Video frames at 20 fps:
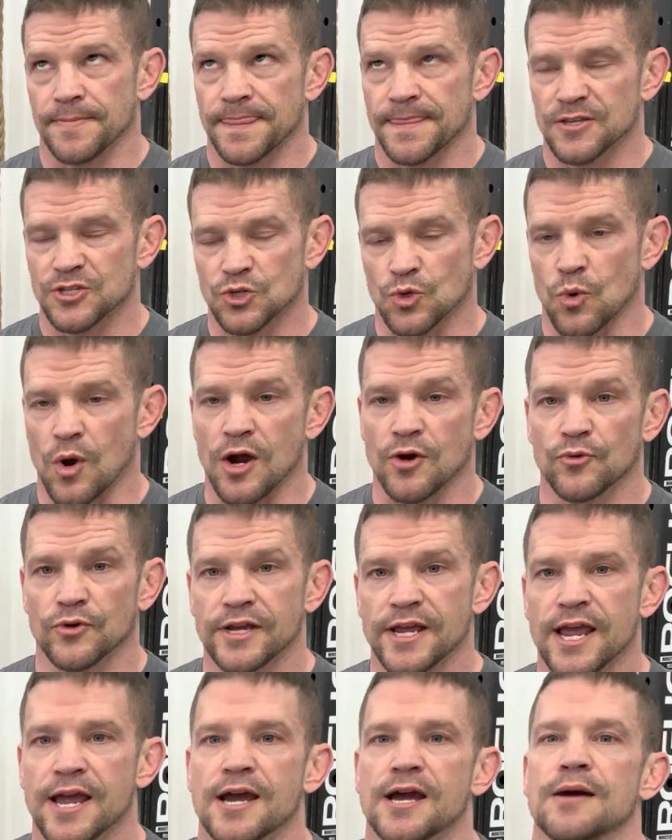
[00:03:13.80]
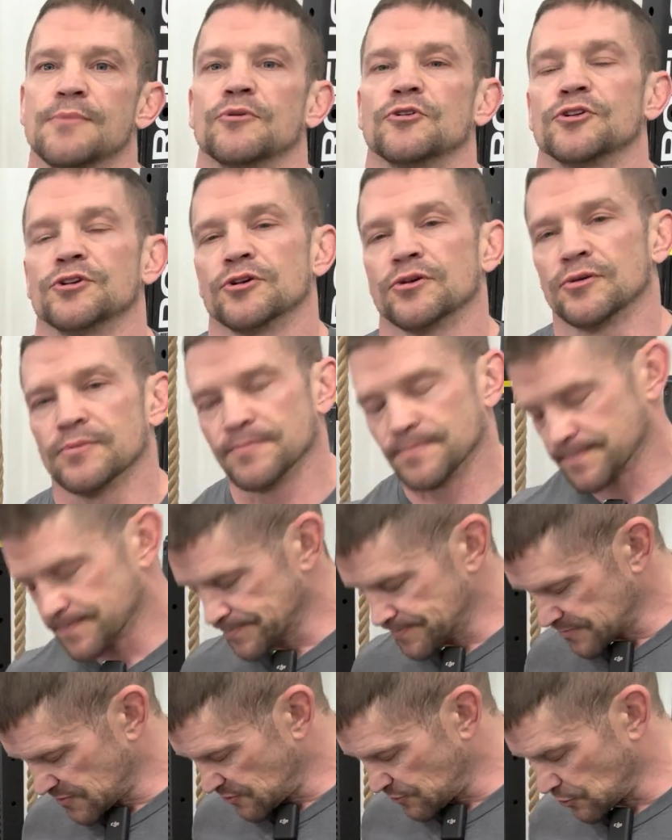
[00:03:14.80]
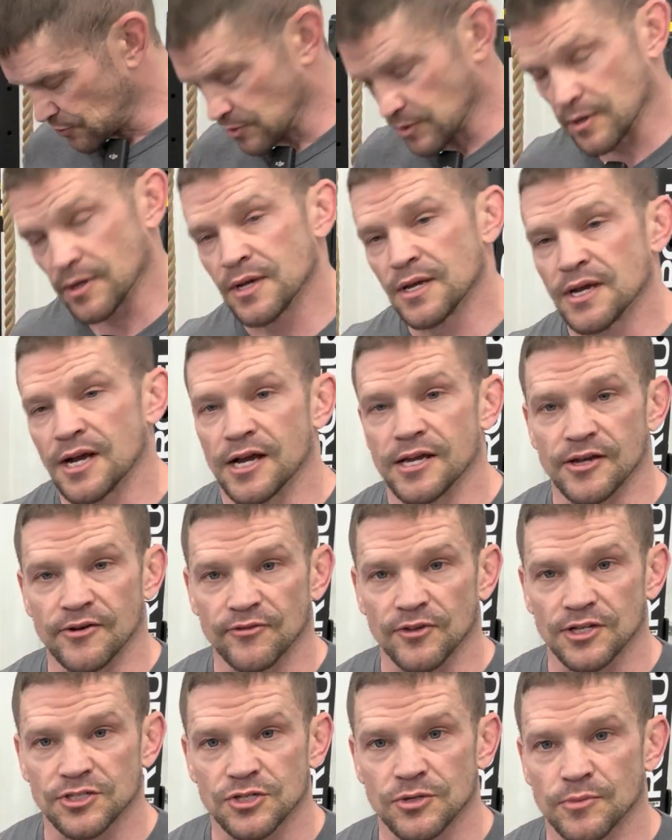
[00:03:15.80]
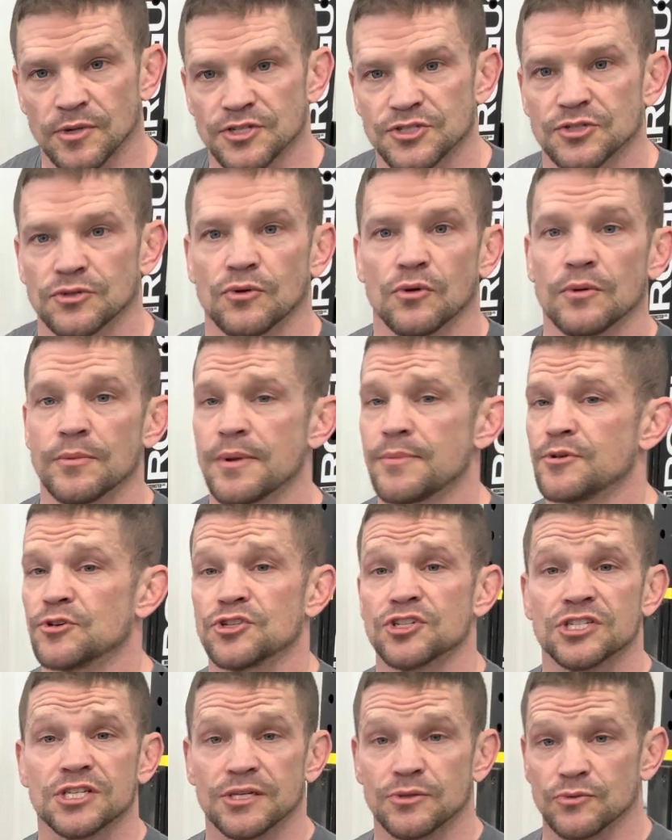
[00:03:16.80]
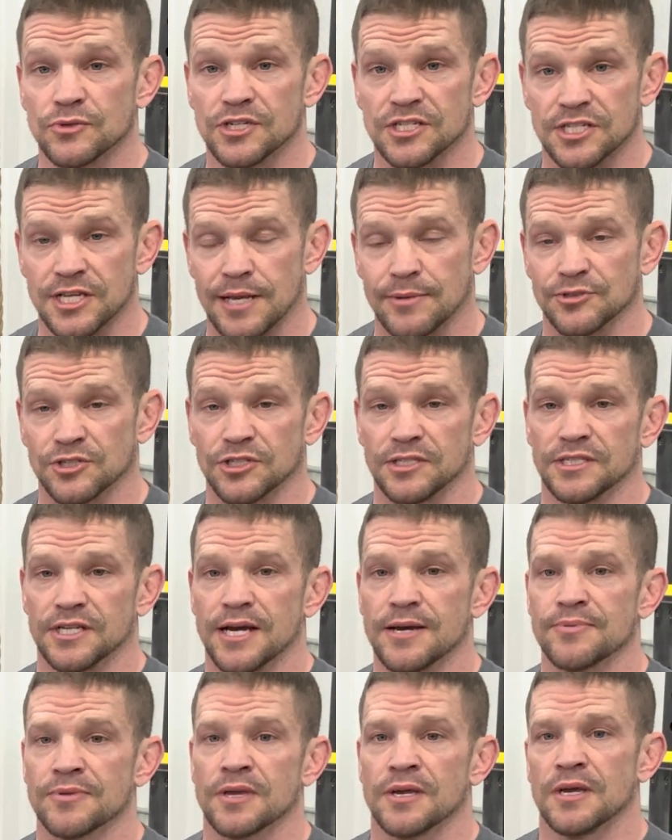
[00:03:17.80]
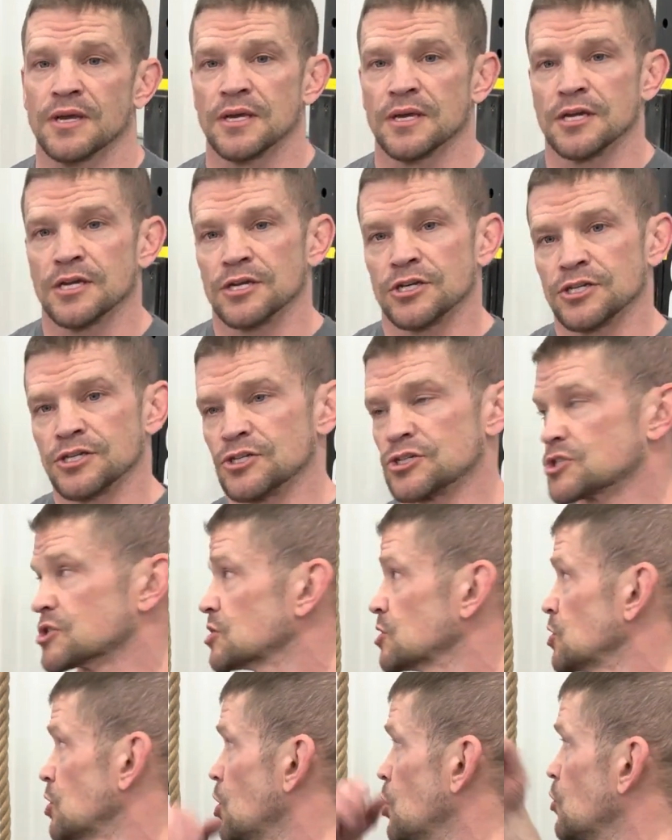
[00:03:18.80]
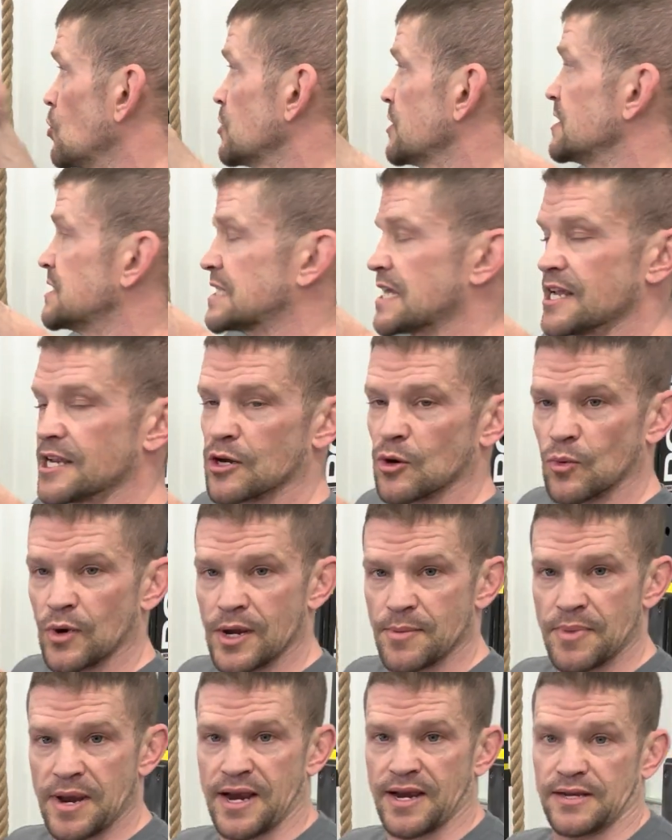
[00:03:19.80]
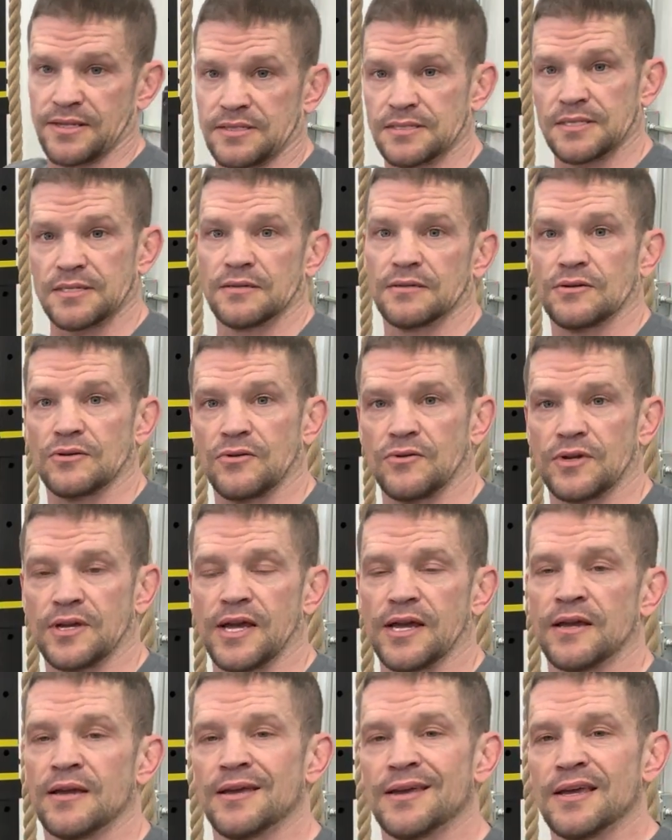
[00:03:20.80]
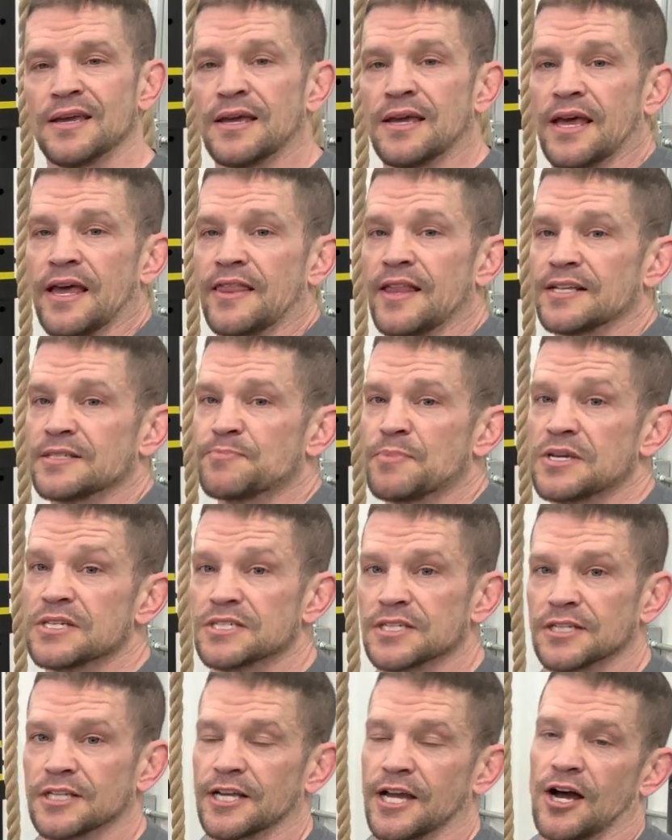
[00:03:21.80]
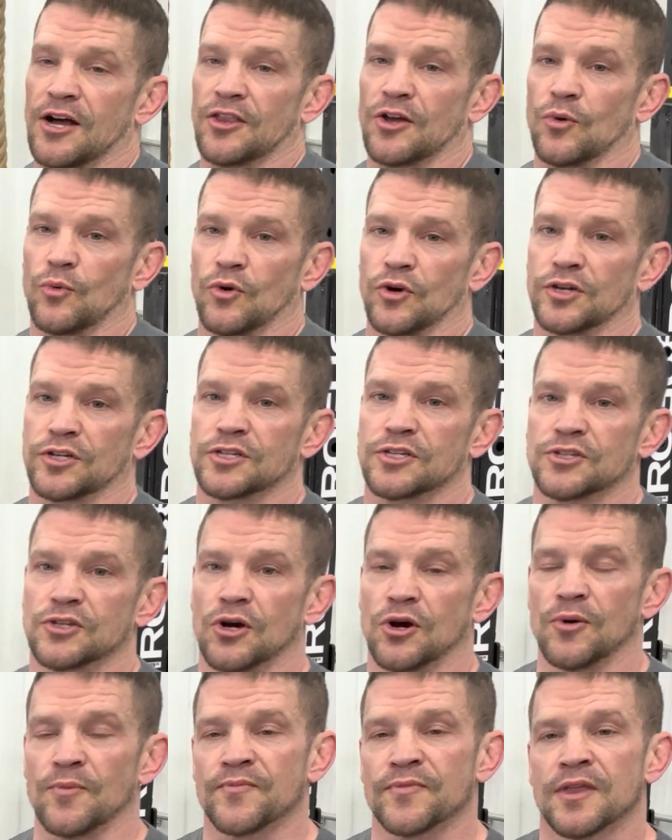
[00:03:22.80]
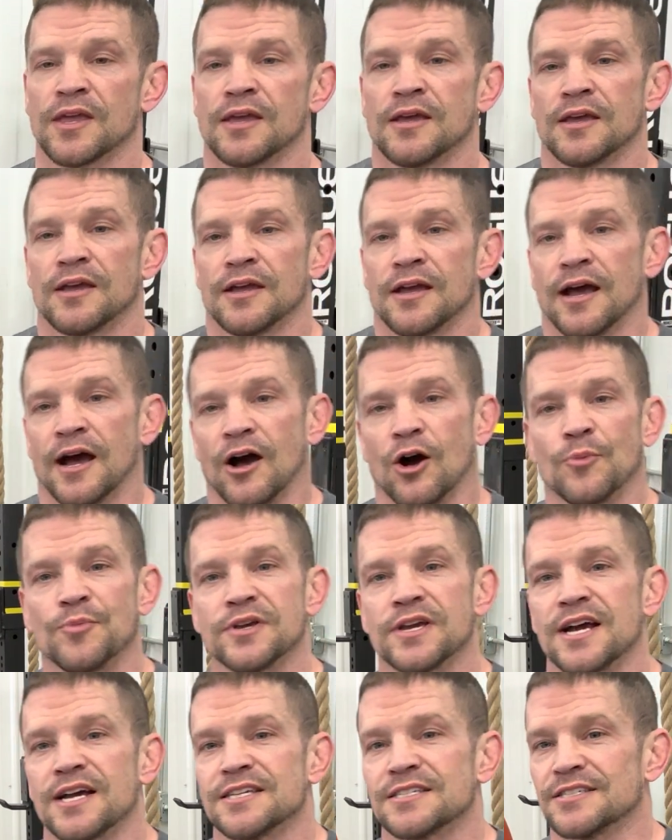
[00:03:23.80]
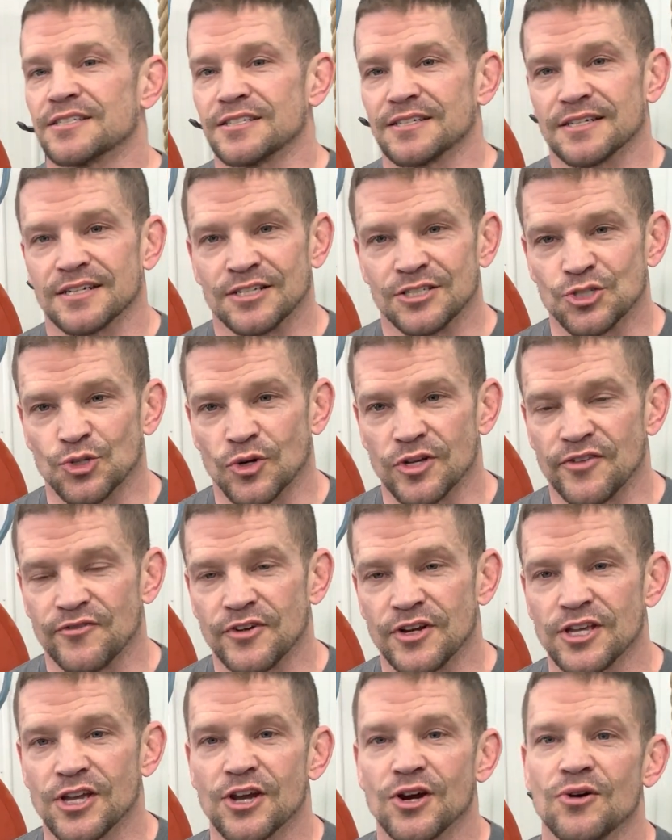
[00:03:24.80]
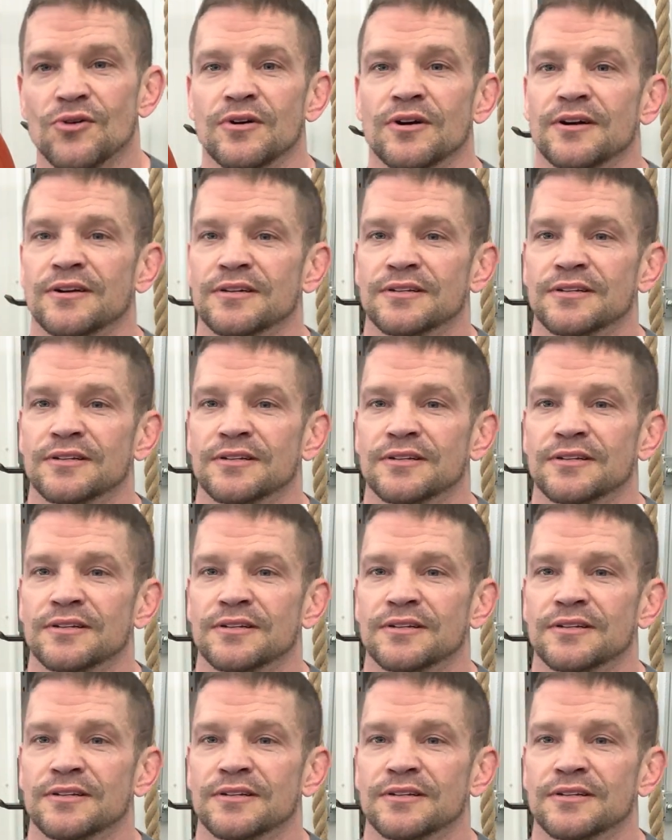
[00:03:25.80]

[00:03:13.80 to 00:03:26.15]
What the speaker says: squat rehab, or for a hip flexor muscle, or maybe you're just reestablishing depth. You slowly take away bands, okay? And that's basically how that works. So I hope you guys enjoyed the video.